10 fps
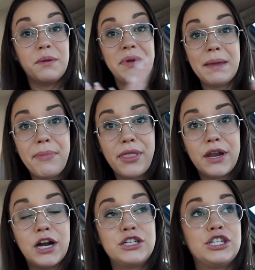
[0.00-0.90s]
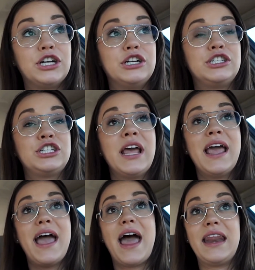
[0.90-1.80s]
the people in our church,
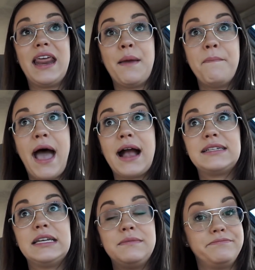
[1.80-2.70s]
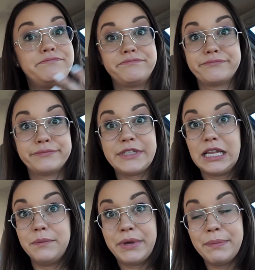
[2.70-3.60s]
and it impacted
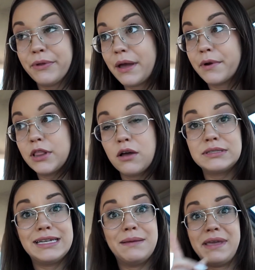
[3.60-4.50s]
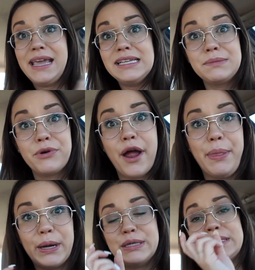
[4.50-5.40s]
people that were close to him, his
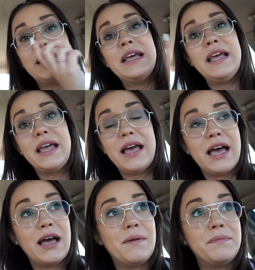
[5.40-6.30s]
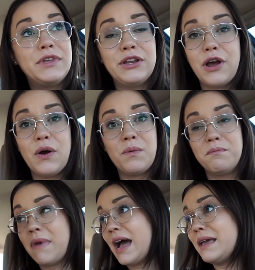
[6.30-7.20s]
brothers, you know,
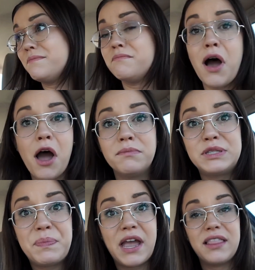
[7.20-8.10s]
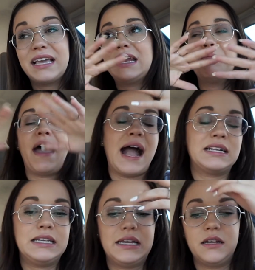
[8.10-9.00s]
my mom's parents. Like, it
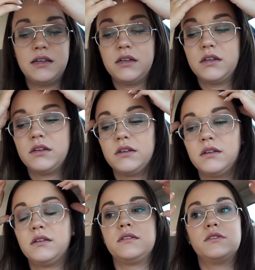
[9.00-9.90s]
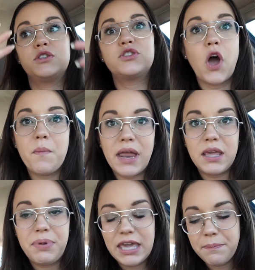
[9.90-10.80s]
impacted so
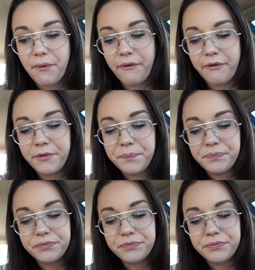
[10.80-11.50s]
many people